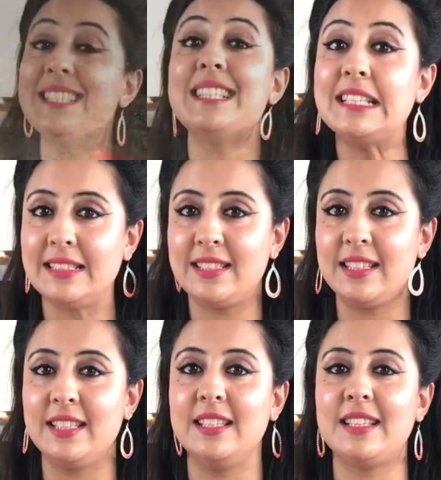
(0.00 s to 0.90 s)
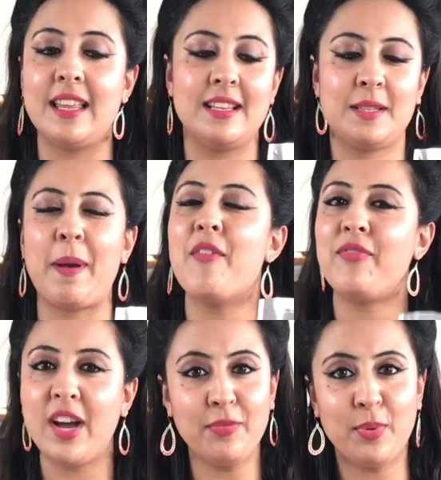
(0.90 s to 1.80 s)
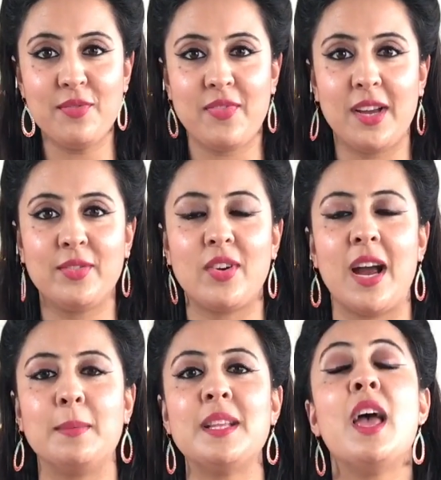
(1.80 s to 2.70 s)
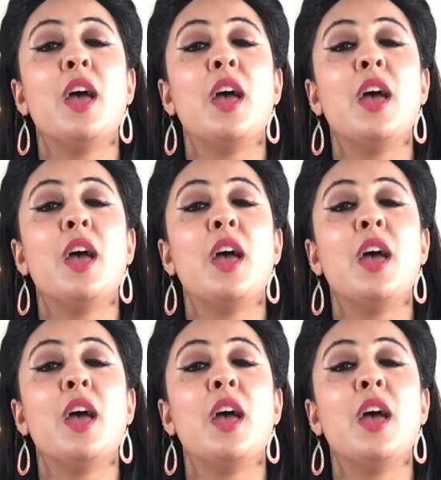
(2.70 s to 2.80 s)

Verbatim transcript: is instant yeast and it's about five point five grams,